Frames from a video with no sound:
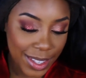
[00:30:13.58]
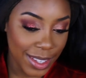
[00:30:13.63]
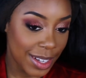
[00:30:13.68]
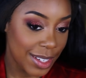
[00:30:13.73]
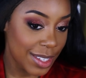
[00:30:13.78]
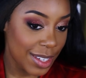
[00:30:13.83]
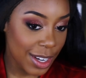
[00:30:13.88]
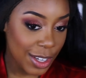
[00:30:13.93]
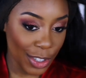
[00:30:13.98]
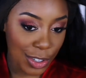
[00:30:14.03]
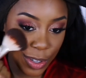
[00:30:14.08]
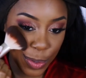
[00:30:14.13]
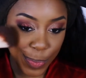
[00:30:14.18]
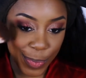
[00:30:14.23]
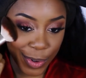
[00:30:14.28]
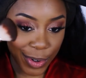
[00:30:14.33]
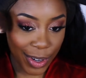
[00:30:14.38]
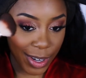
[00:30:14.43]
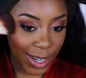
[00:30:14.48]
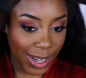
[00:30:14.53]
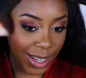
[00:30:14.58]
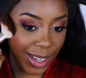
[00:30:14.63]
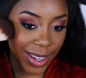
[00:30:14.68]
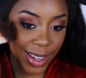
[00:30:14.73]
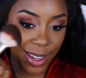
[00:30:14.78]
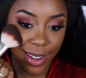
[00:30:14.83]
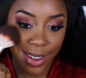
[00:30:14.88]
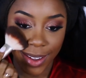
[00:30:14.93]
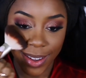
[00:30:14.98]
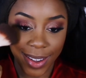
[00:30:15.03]
That's actually
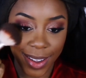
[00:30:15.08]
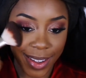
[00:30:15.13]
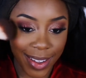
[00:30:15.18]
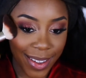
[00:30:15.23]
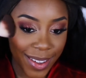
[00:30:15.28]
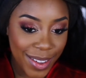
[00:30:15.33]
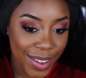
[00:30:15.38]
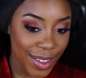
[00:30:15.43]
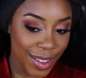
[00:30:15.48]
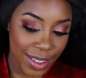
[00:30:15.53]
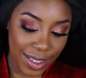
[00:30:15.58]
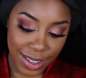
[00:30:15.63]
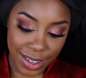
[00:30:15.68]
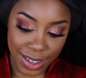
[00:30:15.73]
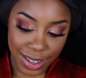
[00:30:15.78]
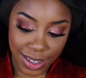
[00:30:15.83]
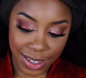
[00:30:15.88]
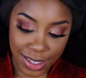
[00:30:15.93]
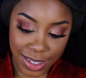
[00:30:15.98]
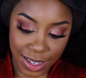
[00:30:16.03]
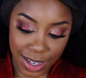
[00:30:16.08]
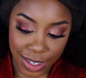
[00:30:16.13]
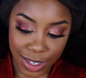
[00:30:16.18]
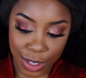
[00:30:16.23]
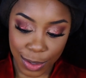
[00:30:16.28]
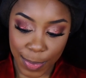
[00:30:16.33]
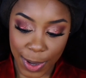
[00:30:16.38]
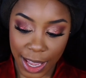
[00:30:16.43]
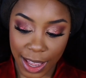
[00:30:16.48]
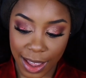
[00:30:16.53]
pretty not
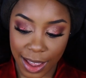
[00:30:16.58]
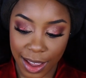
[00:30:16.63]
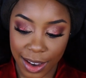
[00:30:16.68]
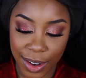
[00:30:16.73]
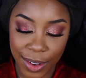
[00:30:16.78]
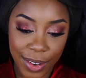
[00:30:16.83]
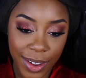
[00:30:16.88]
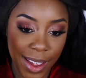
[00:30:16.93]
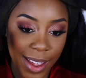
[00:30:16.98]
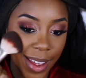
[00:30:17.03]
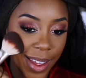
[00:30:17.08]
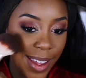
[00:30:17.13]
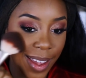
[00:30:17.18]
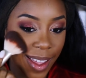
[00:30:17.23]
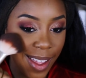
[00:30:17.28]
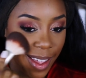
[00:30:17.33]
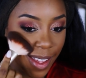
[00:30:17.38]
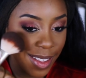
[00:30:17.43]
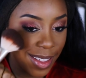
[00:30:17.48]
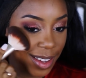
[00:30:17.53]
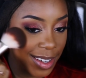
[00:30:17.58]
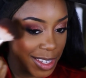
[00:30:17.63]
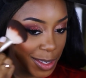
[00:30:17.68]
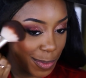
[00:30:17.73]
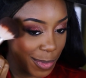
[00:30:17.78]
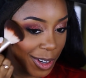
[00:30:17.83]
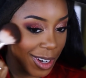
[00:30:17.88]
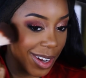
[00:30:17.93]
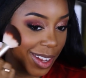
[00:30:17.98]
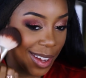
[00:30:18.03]
too bad. Okay, that's
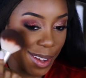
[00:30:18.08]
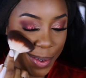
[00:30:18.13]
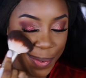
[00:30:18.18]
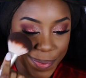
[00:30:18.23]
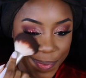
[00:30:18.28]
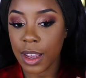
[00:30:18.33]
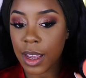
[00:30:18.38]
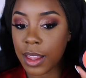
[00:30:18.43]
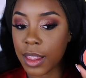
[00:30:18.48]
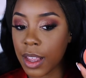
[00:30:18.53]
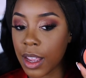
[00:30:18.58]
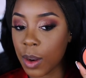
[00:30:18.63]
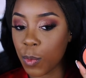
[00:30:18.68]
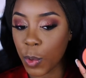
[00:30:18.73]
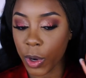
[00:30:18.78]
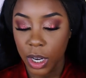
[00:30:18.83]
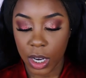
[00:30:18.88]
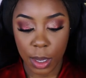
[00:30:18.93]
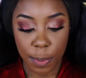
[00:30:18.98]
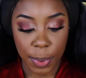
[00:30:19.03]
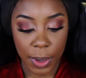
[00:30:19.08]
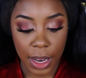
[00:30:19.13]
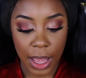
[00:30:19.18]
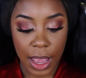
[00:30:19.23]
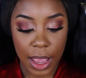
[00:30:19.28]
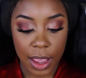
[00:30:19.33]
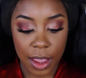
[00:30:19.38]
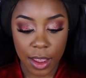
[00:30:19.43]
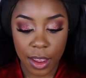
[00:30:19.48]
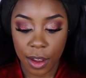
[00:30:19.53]
pretty. And then we're gonna
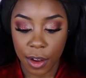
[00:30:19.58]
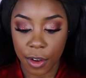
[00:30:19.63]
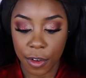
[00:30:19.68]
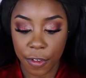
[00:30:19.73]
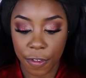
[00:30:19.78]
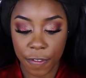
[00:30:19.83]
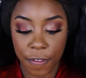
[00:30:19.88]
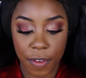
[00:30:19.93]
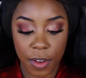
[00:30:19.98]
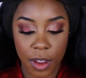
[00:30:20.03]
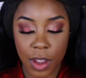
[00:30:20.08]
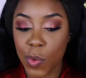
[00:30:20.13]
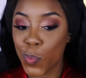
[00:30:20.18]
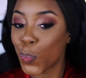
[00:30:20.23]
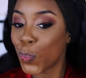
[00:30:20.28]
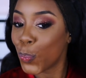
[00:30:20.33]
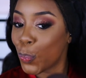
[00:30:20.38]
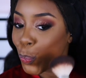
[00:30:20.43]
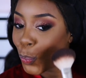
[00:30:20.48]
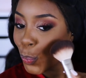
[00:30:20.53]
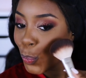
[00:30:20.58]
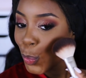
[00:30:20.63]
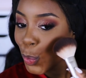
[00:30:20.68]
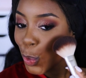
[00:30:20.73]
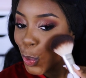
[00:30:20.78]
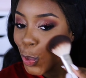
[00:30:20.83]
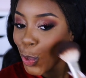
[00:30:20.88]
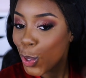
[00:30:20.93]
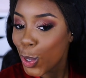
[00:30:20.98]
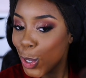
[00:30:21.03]
apply e.l.f.
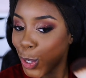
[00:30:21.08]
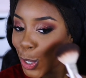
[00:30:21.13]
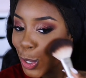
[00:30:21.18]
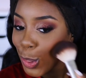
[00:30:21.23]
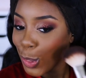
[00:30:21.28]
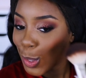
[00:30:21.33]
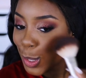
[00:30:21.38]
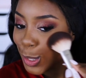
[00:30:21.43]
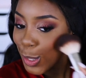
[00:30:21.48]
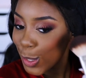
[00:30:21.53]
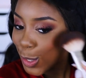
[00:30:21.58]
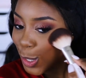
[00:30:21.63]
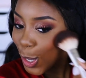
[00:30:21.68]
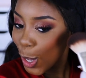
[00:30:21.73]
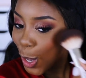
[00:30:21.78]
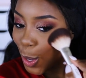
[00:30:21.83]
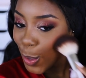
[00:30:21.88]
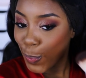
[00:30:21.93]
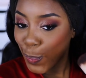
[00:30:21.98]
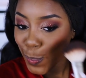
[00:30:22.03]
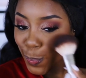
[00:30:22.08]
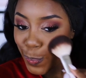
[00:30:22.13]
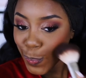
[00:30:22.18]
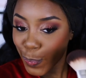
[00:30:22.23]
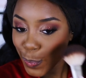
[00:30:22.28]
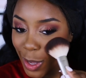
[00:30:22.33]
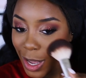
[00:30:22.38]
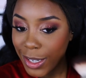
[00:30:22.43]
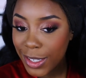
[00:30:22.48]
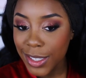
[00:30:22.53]
on this side.
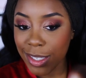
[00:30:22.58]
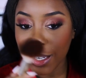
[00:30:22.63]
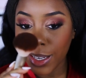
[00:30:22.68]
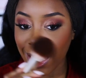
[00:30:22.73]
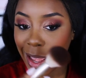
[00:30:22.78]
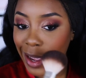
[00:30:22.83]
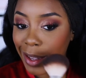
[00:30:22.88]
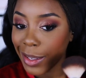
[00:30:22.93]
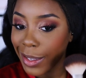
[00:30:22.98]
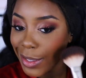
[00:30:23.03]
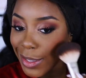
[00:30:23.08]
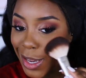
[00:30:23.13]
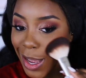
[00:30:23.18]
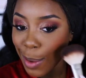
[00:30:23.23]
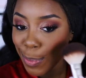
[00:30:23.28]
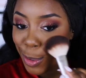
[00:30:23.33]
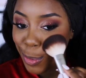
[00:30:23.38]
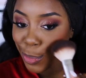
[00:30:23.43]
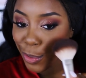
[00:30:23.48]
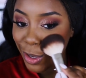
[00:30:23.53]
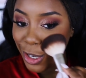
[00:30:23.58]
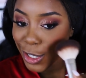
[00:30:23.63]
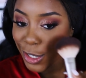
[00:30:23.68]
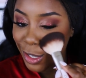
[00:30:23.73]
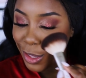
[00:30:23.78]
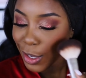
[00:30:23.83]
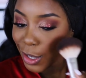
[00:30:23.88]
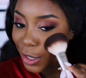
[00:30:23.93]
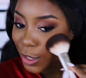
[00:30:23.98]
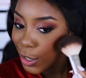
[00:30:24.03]
I just lightly tap the brush
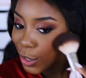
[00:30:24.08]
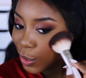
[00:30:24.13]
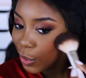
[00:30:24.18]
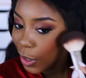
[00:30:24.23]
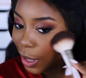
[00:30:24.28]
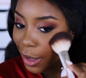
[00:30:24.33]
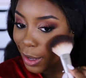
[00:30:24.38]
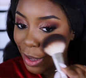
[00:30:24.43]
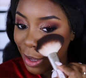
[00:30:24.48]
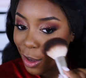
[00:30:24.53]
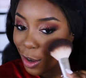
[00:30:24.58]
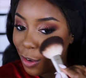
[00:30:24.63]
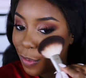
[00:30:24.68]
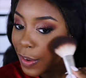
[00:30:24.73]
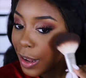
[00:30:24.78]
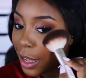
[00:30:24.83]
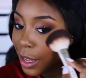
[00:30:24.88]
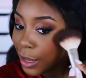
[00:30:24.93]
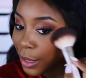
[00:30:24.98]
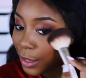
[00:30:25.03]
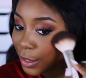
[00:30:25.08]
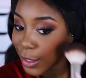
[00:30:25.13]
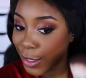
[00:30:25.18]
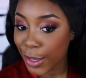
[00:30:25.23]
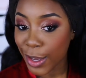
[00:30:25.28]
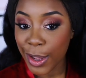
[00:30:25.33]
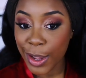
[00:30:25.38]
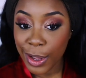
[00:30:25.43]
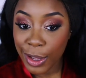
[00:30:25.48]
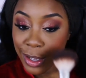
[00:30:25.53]
in there too. Like e.l.f. has
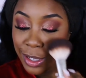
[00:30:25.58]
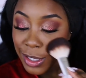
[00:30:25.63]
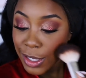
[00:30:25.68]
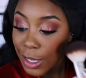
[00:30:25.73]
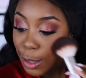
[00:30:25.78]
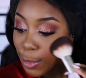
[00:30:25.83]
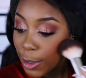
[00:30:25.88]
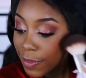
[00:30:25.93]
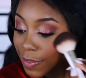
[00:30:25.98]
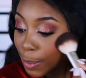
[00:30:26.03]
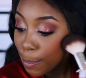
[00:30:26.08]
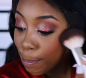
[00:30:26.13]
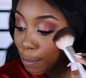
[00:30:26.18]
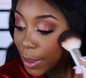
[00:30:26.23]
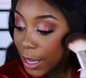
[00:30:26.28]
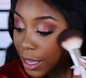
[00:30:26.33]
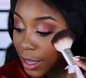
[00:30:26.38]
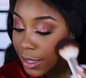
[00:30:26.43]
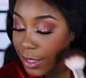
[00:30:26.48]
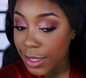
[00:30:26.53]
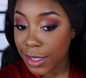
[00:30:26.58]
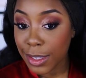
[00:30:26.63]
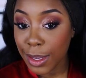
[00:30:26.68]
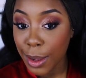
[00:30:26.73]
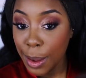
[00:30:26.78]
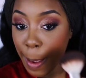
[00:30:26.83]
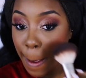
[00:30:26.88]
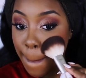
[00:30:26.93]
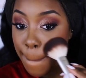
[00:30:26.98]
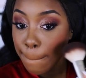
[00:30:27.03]
some of the best
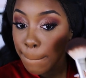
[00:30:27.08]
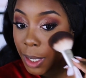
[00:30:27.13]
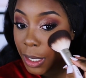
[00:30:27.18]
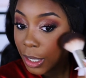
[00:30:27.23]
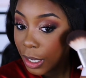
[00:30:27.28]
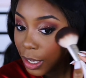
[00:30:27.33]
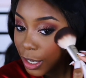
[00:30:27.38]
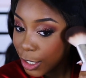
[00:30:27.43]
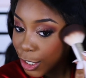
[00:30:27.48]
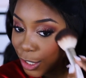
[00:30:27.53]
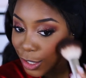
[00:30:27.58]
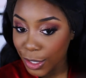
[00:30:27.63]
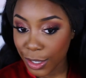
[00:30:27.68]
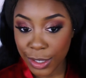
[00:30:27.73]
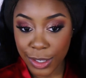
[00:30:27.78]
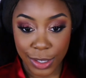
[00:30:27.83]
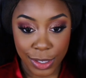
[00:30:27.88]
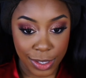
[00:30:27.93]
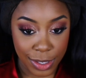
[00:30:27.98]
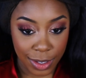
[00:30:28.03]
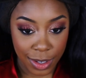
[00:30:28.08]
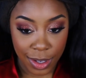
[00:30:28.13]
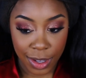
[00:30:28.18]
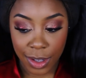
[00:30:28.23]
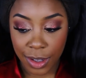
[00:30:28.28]
blushes.